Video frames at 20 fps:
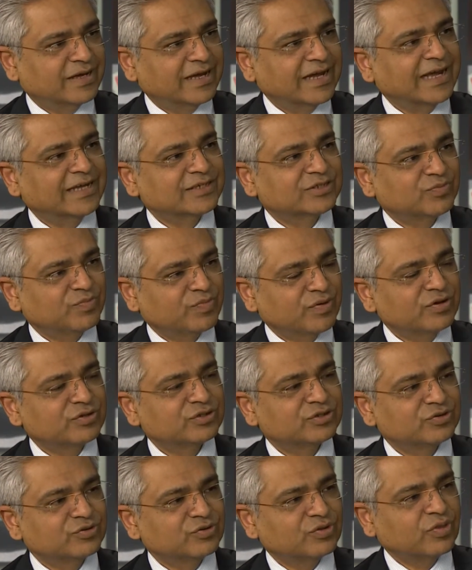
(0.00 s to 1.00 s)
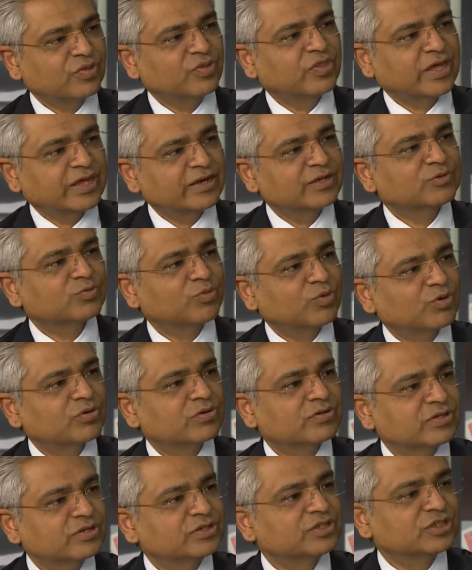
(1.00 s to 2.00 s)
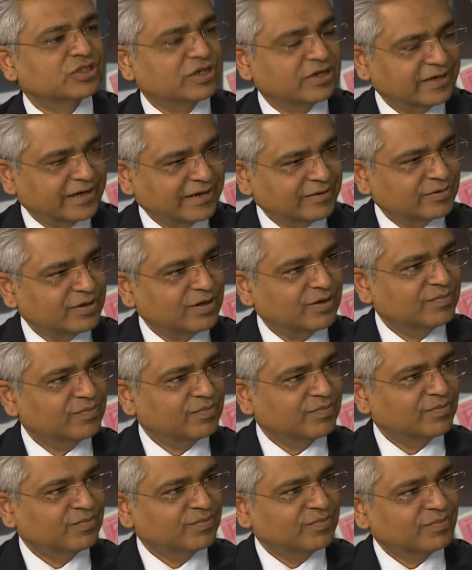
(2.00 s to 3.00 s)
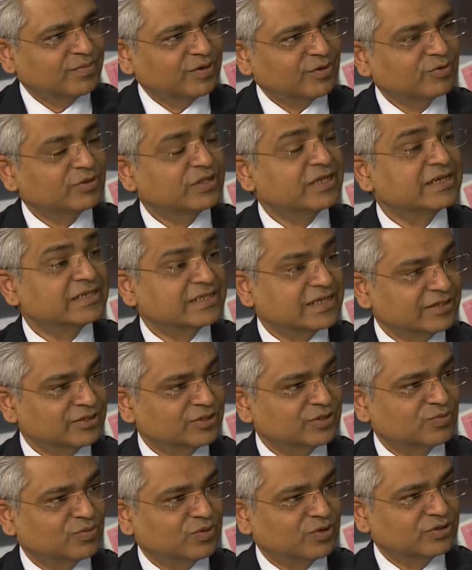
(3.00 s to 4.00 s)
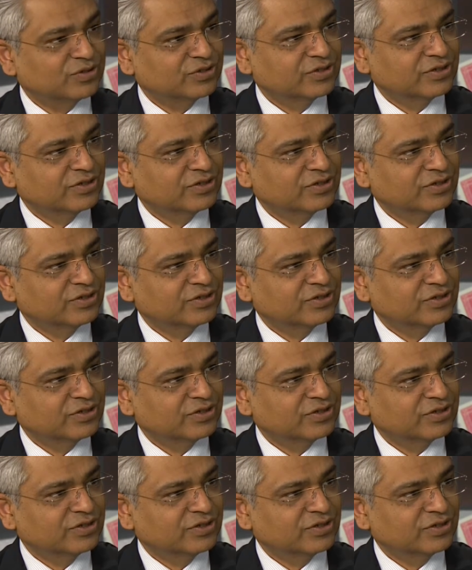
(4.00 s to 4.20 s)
as opposed to that is what the desired outcome or the intention was.